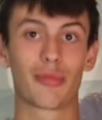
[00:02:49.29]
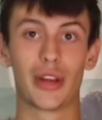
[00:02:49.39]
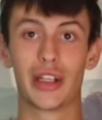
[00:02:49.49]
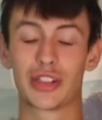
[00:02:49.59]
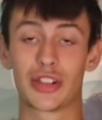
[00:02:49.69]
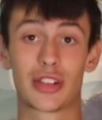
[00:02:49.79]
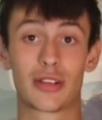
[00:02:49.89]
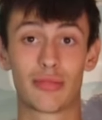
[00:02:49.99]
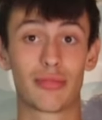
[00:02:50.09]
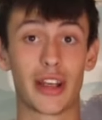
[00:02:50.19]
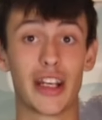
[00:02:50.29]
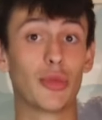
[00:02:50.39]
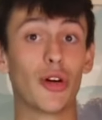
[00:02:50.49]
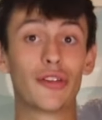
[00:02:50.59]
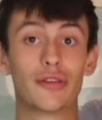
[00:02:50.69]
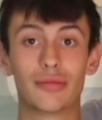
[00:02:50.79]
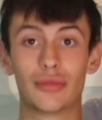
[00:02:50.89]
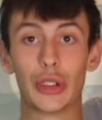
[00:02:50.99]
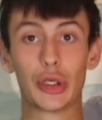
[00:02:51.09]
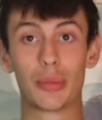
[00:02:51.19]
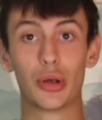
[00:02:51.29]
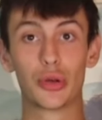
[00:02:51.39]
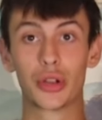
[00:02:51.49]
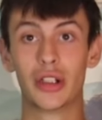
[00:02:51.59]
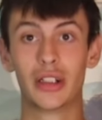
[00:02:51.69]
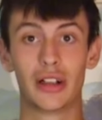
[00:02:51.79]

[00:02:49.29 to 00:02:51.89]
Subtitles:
it just came off, hook pulled,